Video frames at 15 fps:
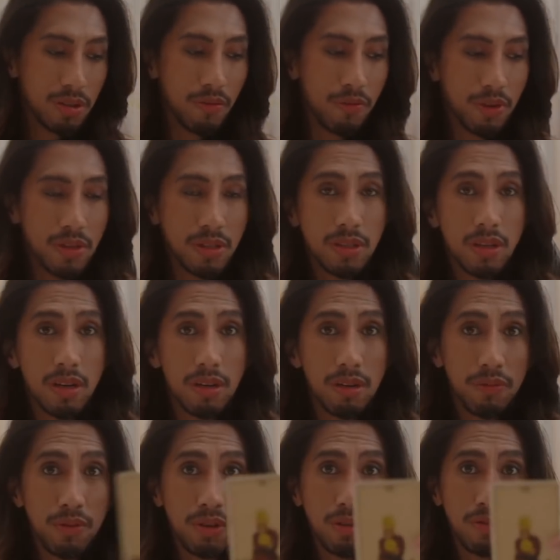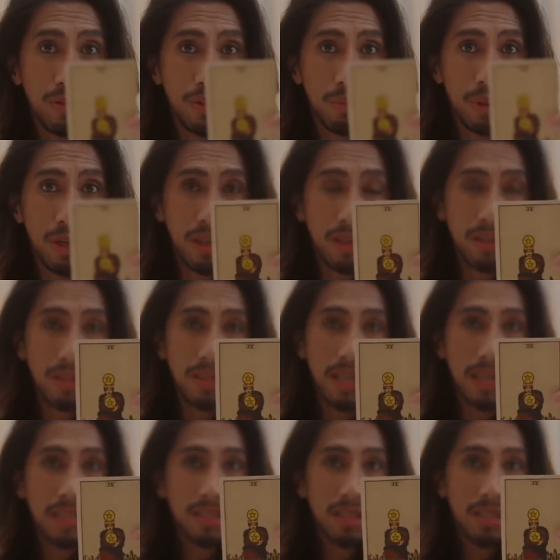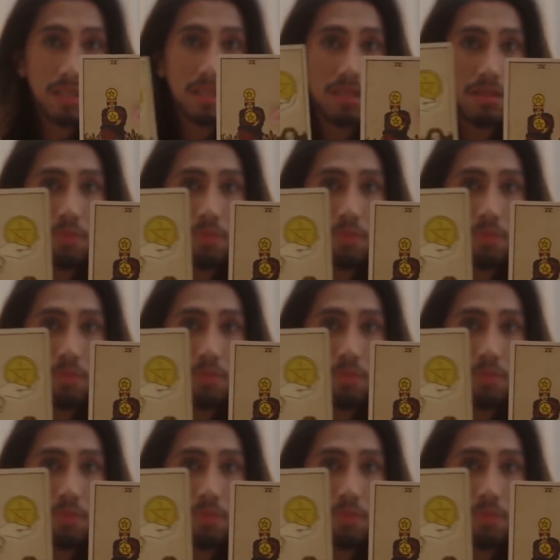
the first card of you is Four Pentacles, the last card is Ace